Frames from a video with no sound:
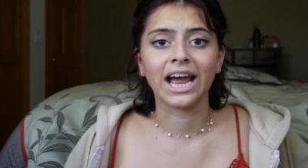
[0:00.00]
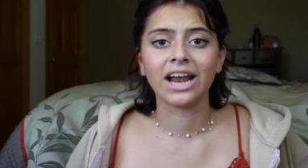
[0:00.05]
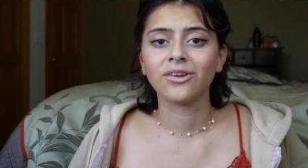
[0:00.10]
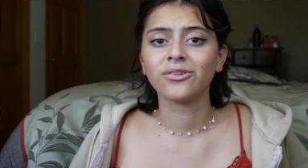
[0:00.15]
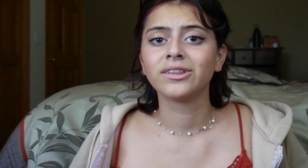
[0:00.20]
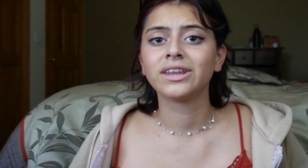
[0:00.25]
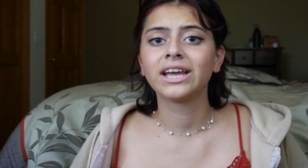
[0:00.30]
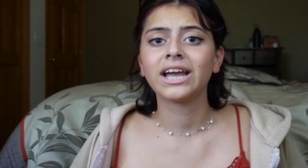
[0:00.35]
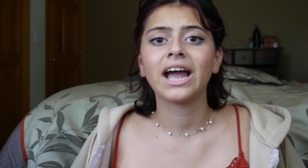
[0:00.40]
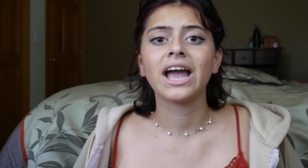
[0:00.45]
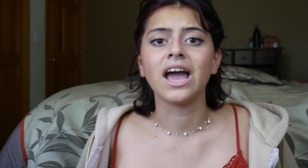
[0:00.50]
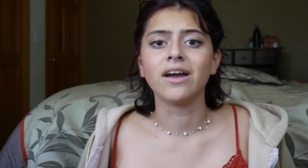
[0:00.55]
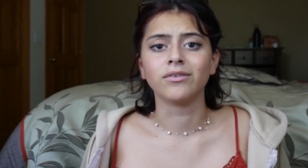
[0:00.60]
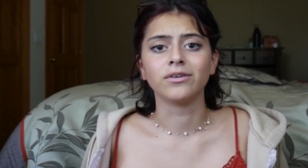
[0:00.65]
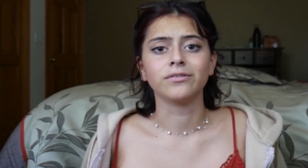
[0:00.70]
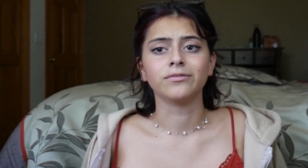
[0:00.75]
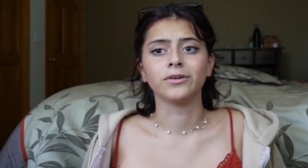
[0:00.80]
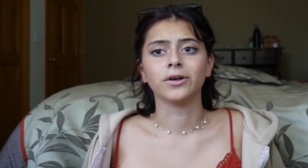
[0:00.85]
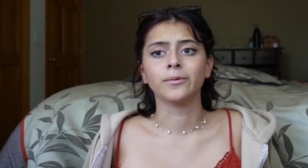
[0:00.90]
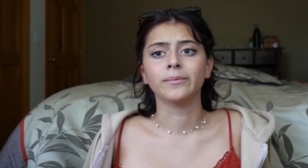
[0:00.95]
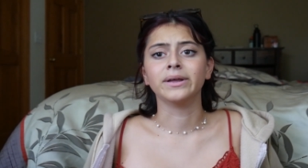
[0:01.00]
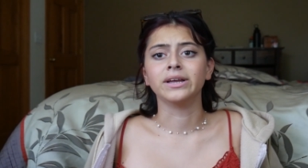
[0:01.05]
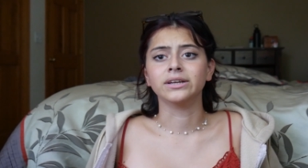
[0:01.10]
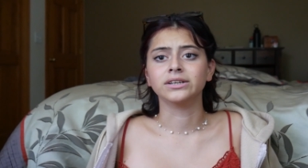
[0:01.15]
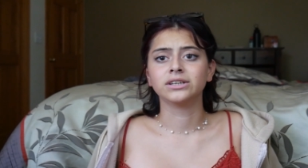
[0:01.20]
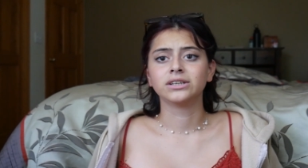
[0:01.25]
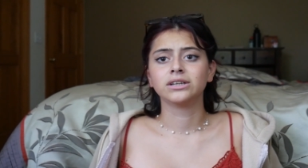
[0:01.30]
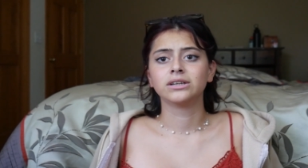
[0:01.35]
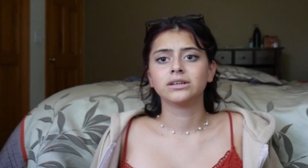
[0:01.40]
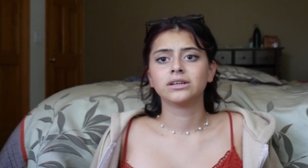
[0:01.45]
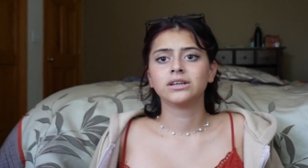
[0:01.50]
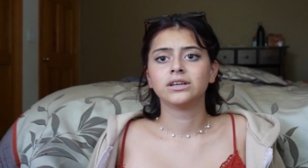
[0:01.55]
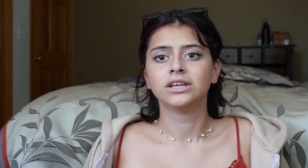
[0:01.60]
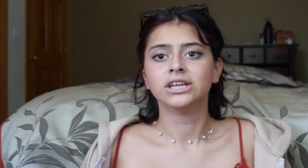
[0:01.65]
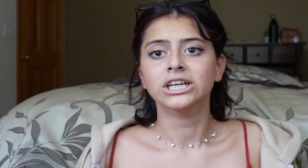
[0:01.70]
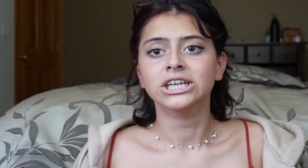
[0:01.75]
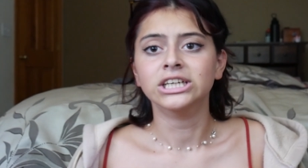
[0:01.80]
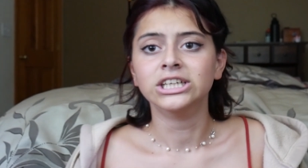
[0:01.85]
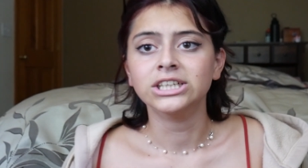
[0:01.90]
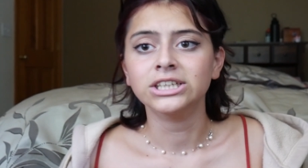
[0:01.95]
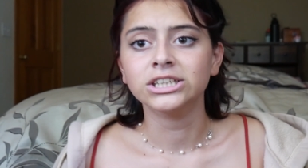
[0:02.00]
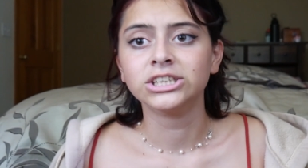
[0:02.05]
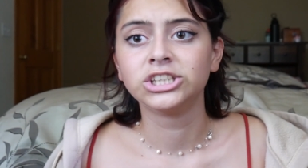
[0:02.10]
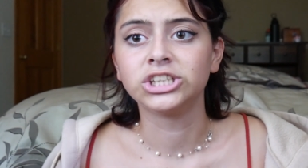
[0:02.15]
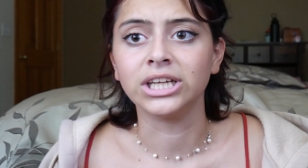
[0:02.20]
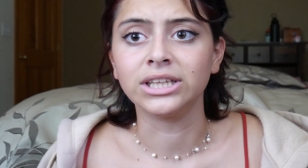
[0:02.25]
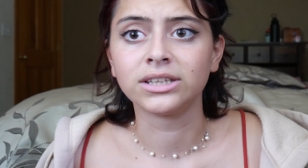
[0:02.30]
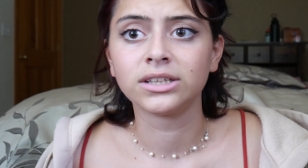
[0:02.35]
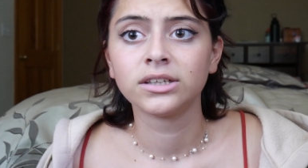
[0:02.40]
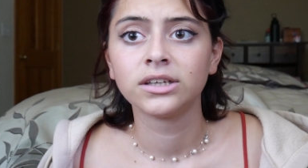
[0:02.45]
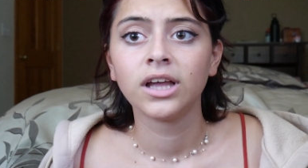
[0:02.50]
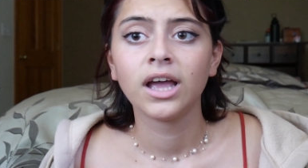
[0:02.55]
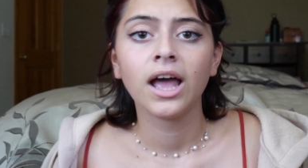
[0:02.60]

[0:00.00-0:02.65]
I don't think I ever film it. Shit.